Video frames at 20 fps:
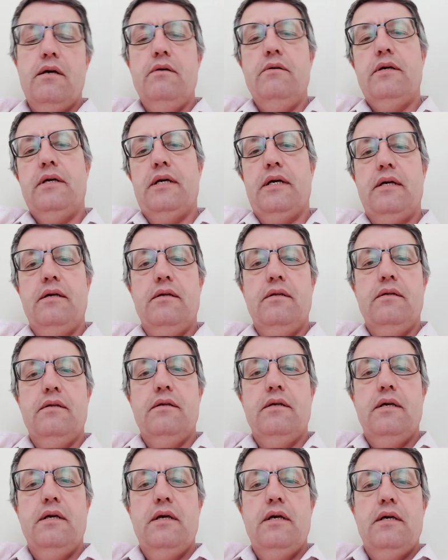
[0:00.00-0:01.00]
Okay,
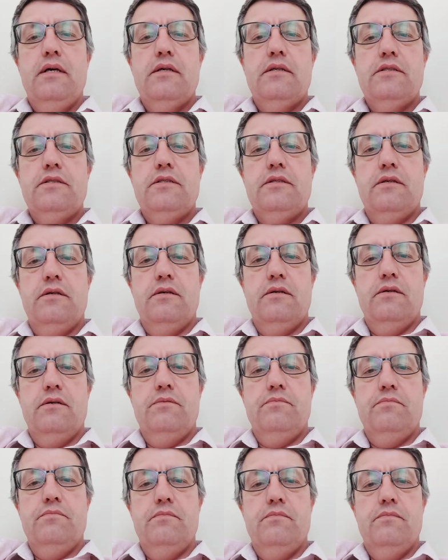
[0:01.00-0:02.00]

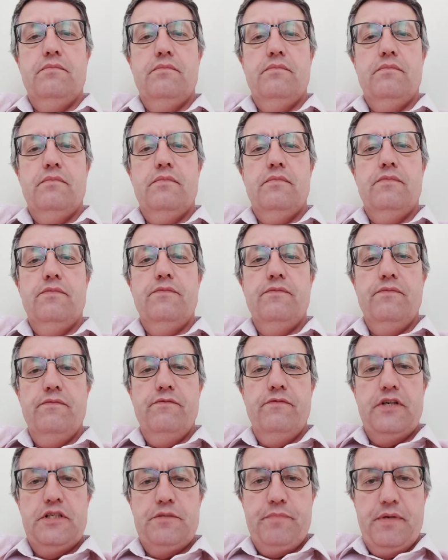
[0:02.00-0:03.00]
so
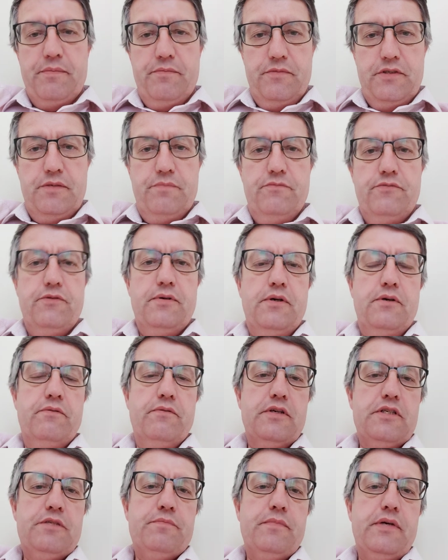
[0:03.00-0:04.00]
there's been some
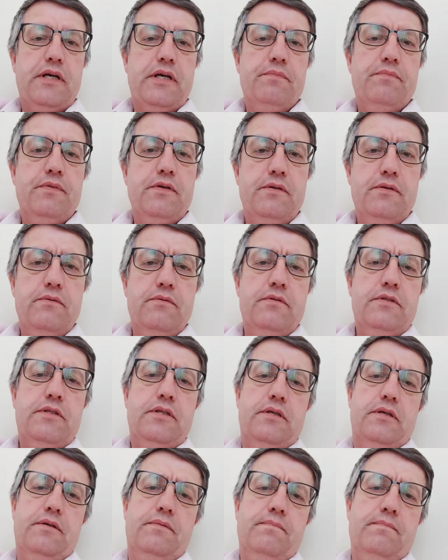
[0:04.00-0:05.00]
progress made, but
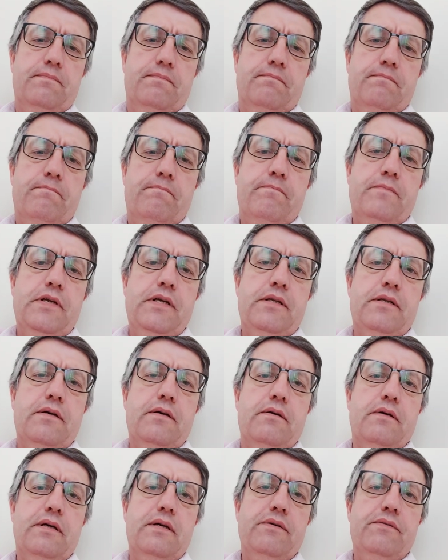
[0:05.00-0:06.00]
also,
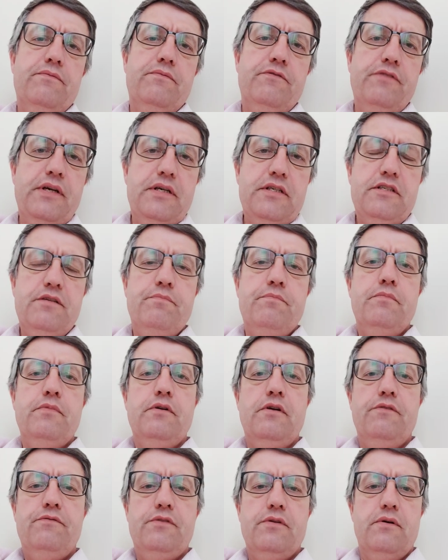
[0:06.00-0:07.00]
things have
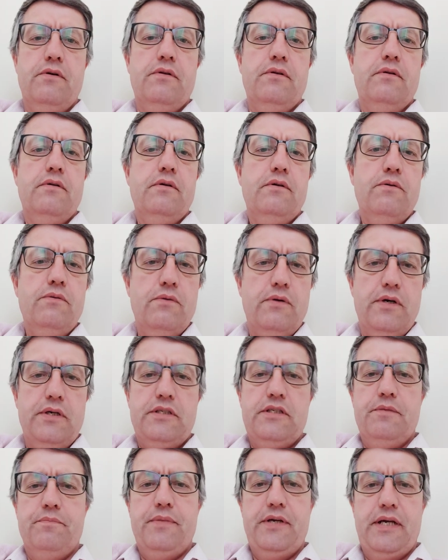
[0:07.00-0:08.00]
moved on
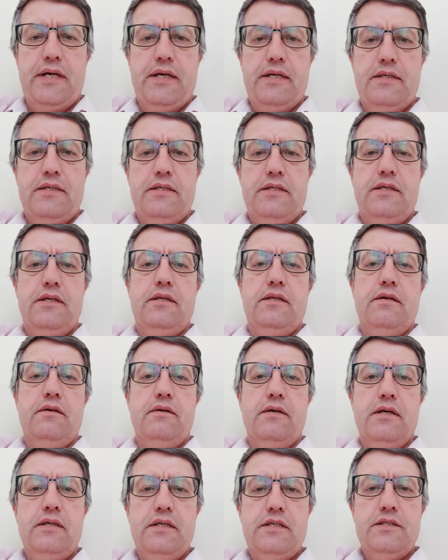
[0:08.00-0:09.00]
quite a bit,
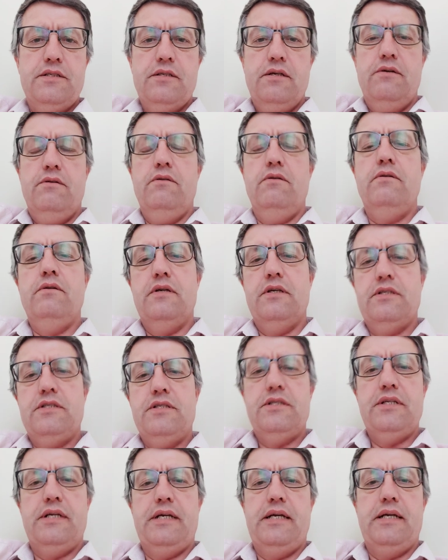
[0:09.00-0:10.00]
and it's no longer
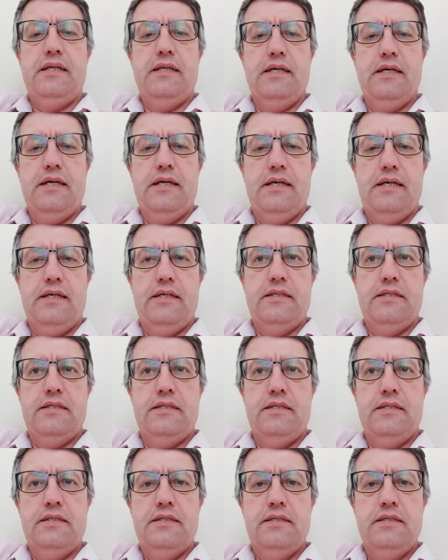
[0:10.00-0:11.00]
seen
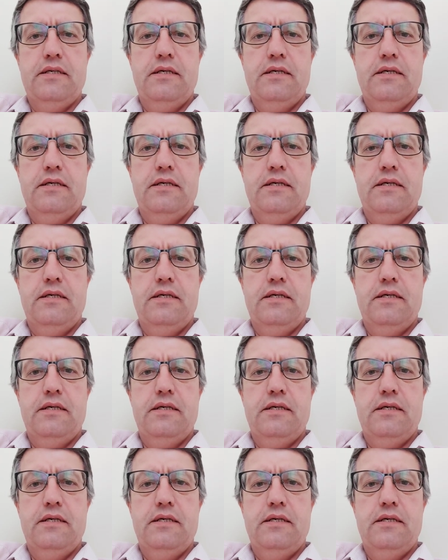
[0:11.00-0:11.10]
as